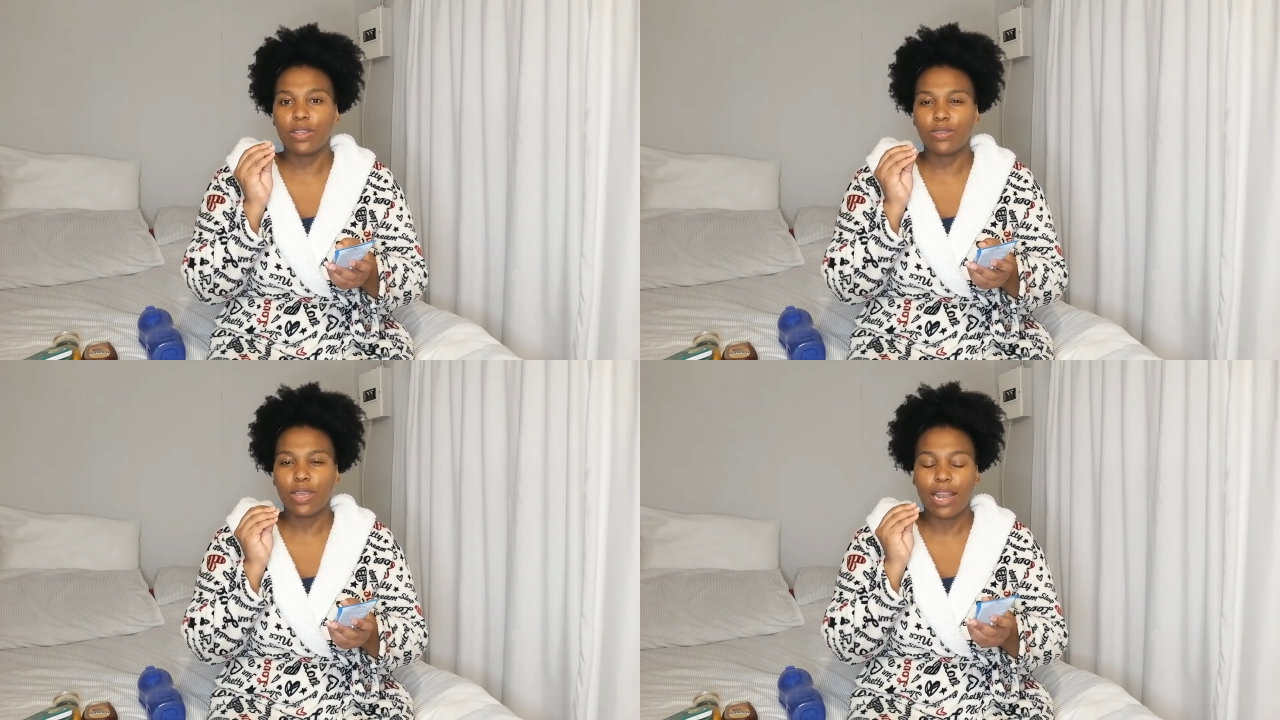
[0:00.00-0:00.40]

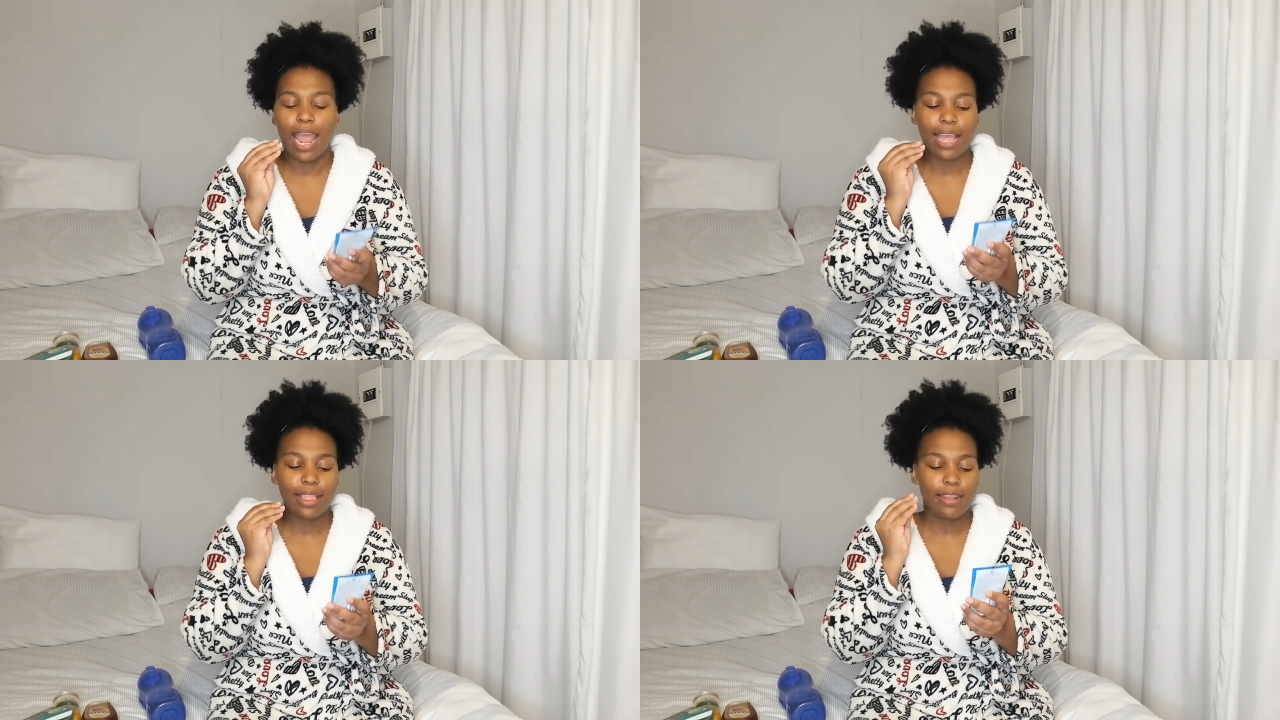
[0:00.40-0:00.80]
So I
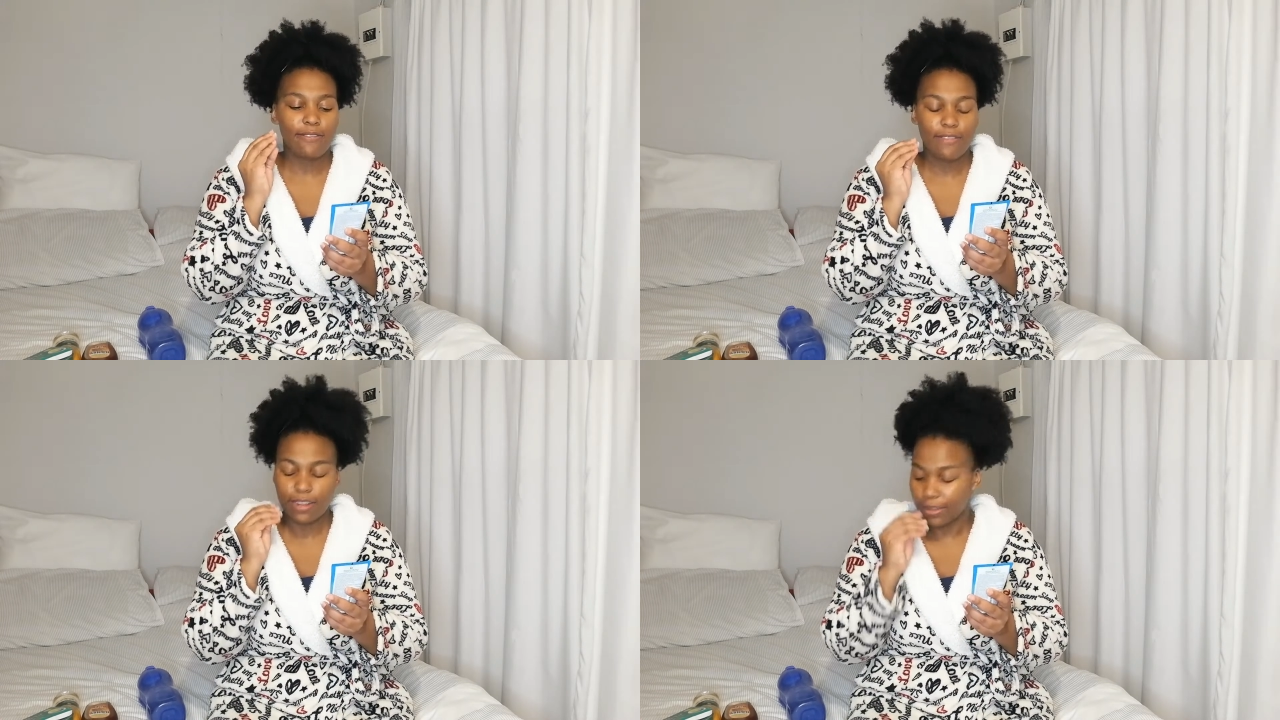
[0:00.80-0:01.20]
like that
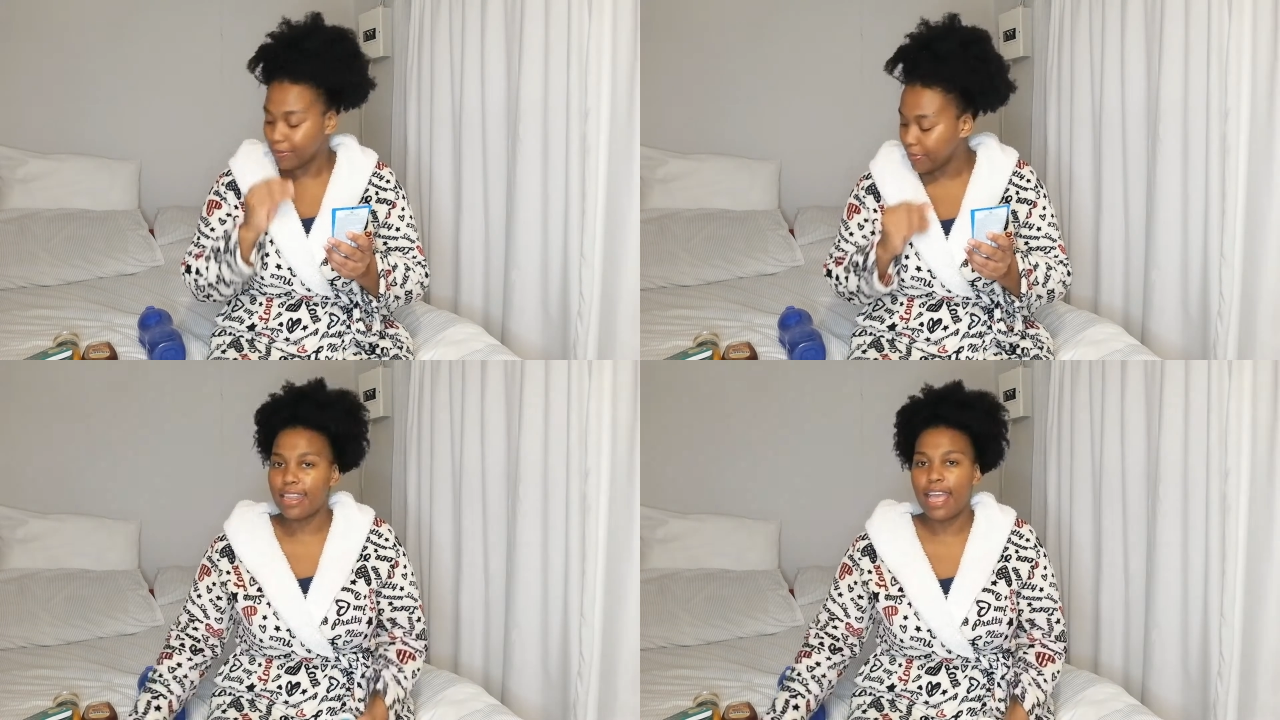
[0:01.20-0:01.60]
feeling.
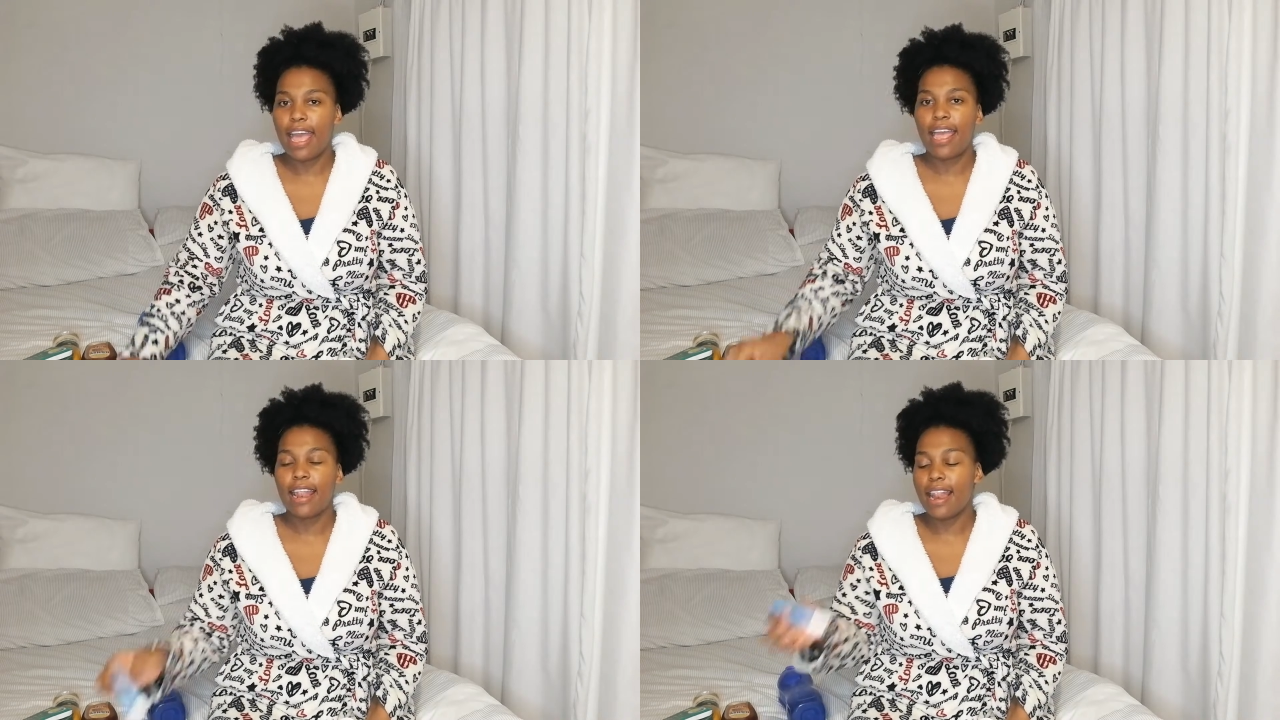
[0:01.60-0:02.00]
And
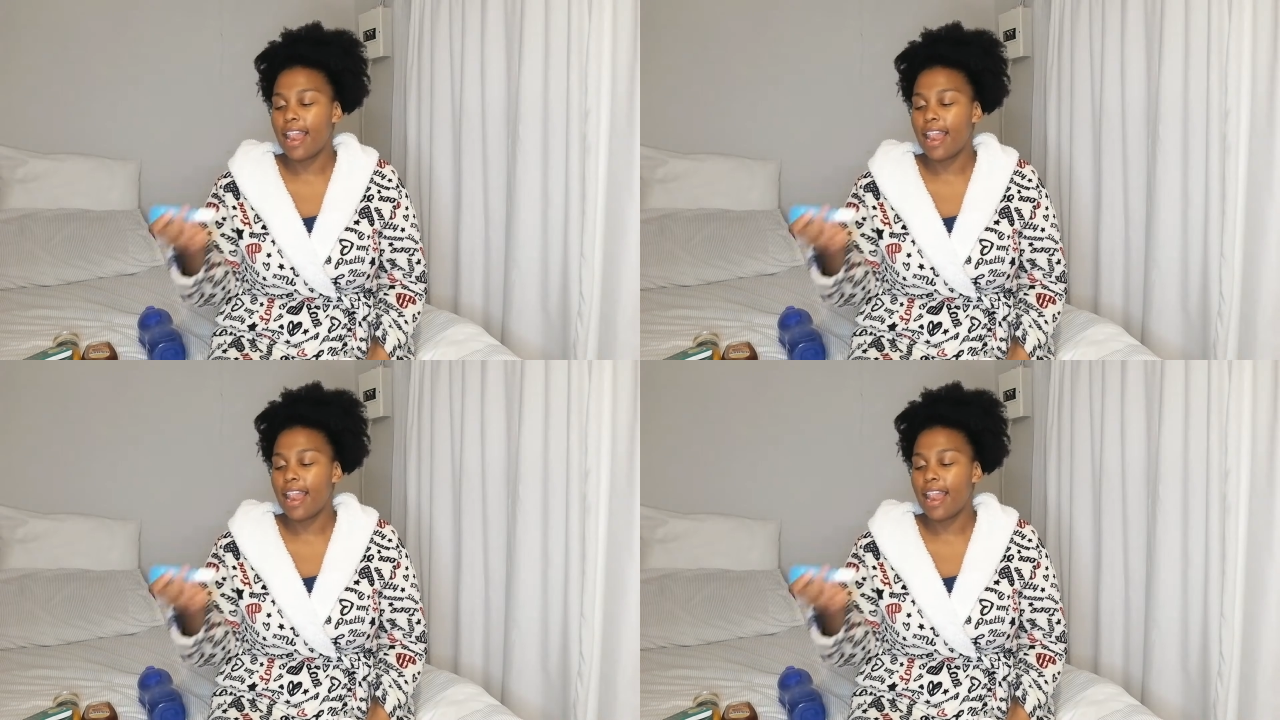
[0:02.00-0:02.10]
I